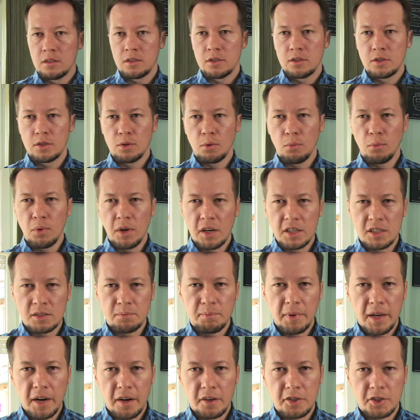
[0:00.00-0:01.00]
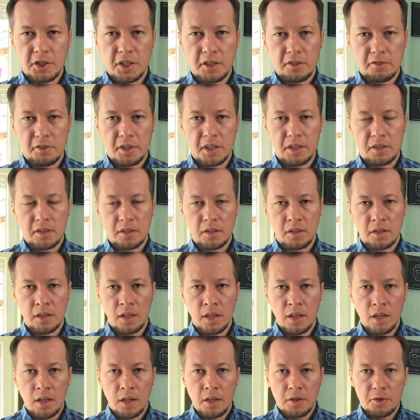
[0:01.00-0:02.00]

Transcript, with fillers: So what is pattern generator?